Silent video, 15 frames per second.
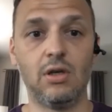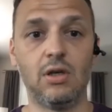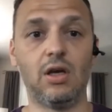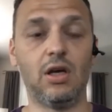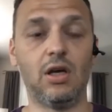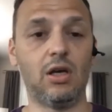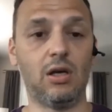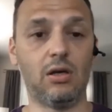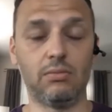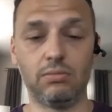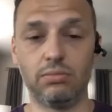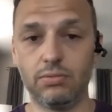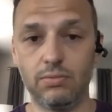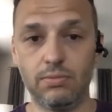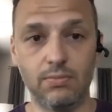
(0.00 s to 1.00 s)

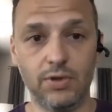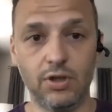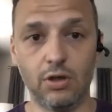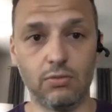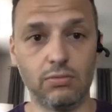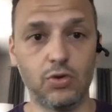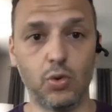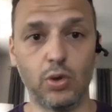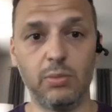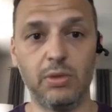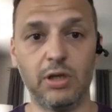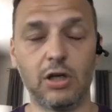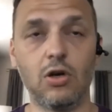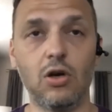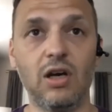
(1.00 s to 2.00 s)

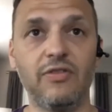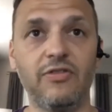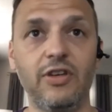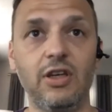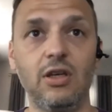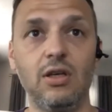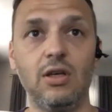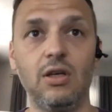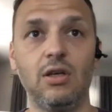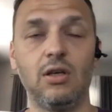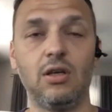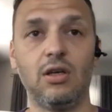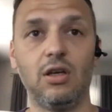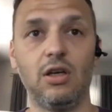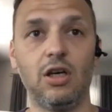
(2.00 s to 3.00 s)
20-minute coffee,
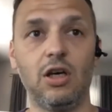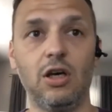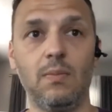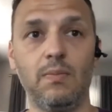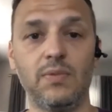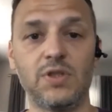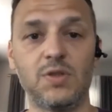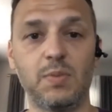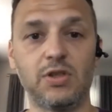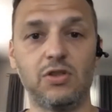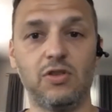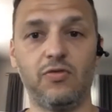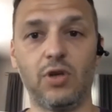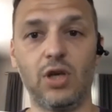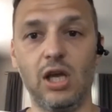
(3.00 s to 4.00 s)
especially
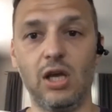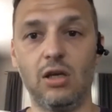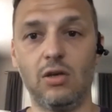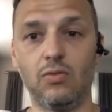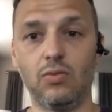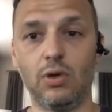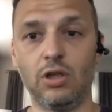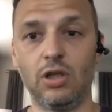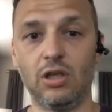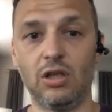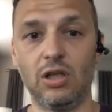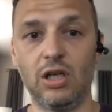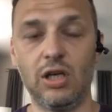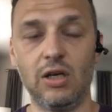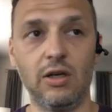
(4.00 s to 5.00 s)
if you're candidate running in
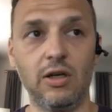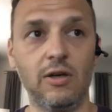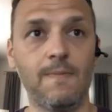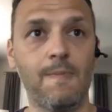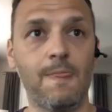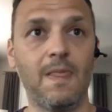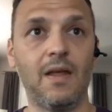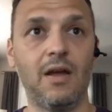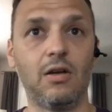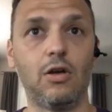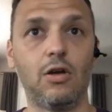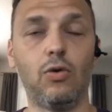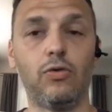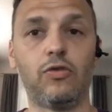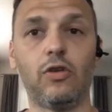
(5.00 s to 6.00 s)
an area,
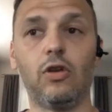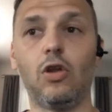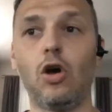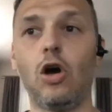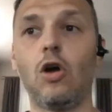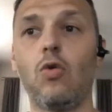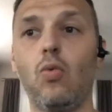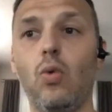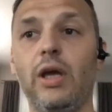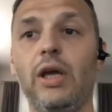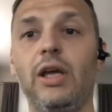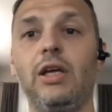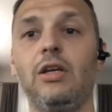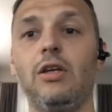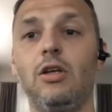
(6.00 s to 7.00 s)
goes a long
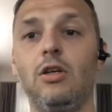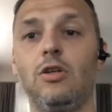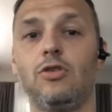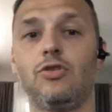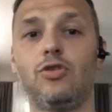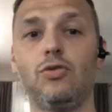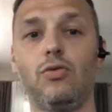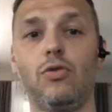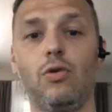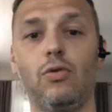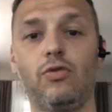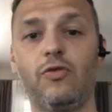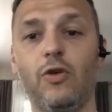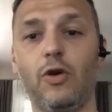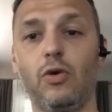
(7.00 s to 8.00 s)
way to those
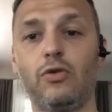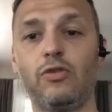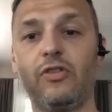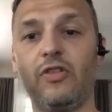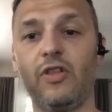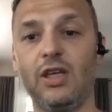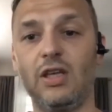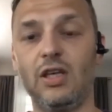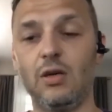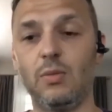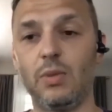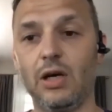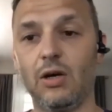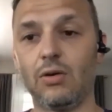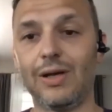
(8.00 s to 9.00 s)
folks thinking
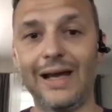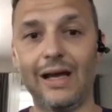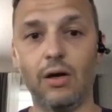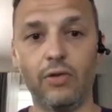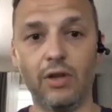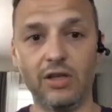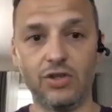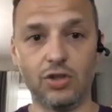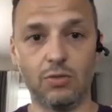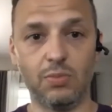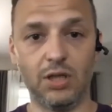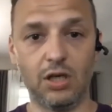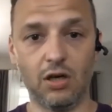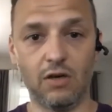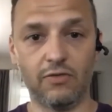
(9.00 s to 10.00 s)
about how they should
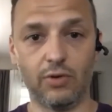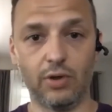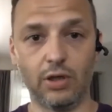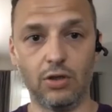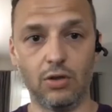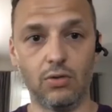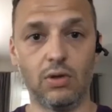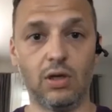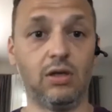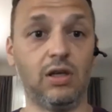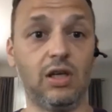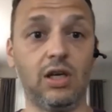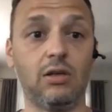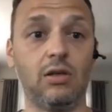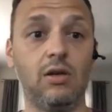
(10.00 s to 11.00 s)
be covering you. And
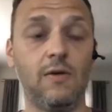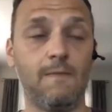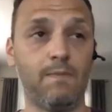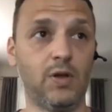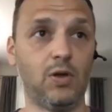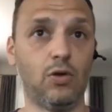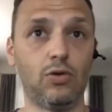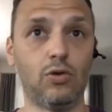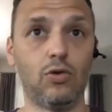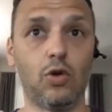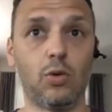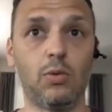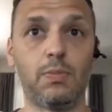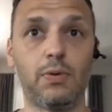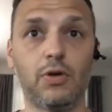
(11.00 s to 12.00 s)
again, they know you're a
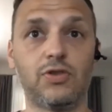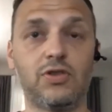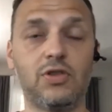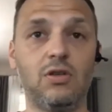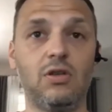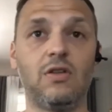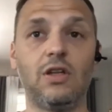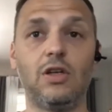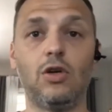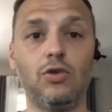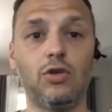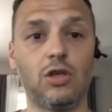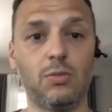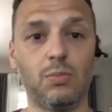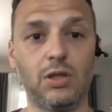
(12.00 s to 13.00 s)
normal person. They know
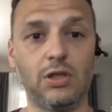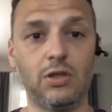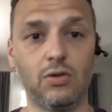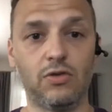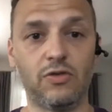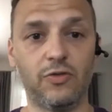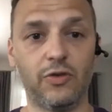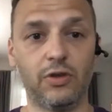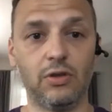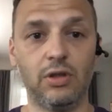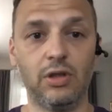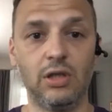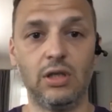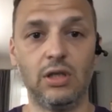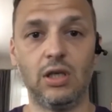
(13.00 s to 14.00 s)
you can be useful
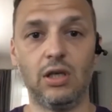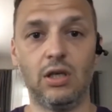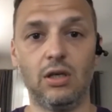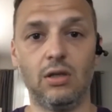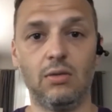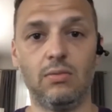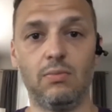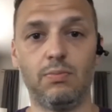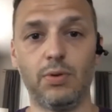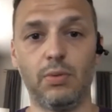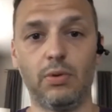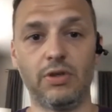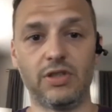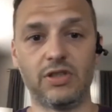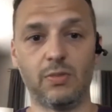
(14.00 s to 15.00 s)
in
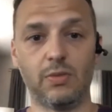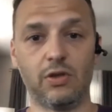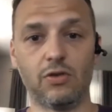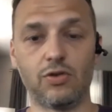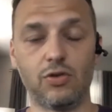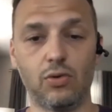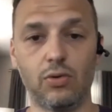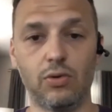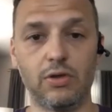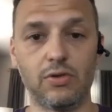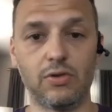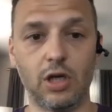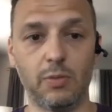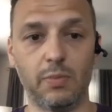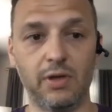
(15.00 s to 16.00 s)
promoting some of their stories or
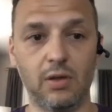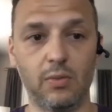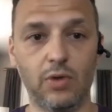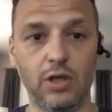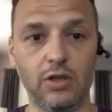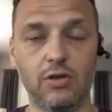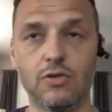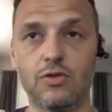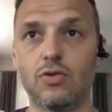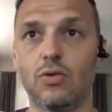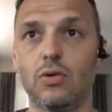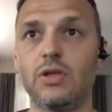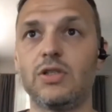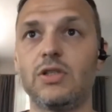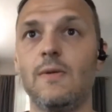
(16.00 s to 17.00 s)
helping them write their
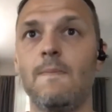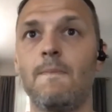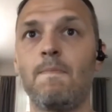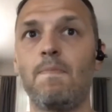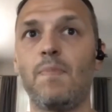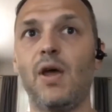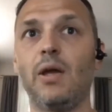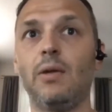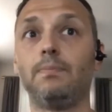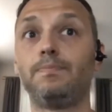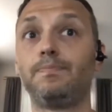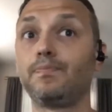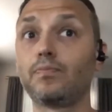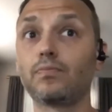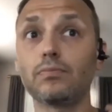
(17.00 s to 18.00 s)
stories. Then
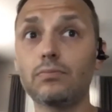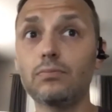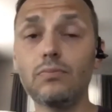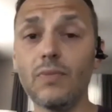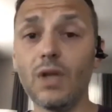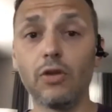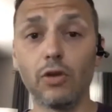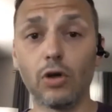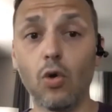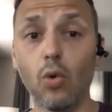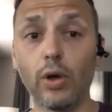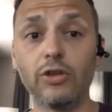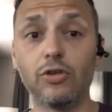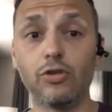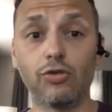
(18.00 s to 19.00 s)
they're
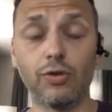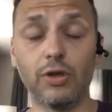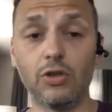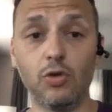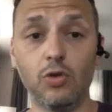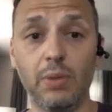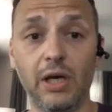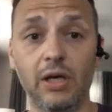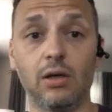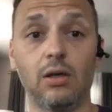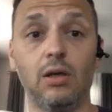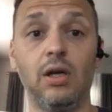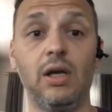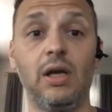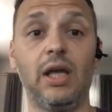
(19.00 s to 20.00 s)
going to treat you better.
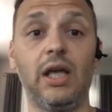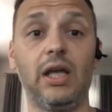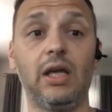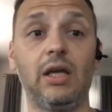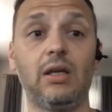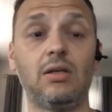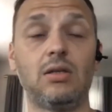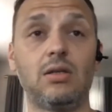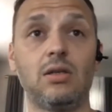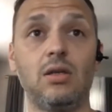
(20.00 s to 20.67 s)
And